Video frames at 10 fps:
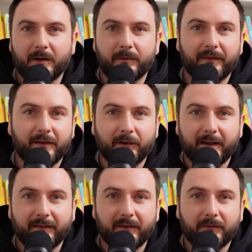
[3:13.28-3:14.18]
increase the
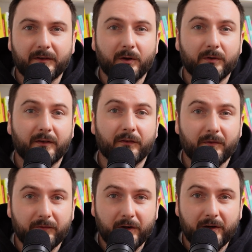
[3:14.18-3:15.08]
chances of the audience
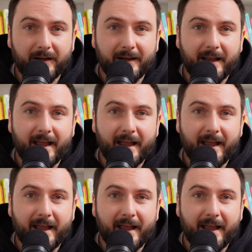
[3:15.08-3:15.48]
converting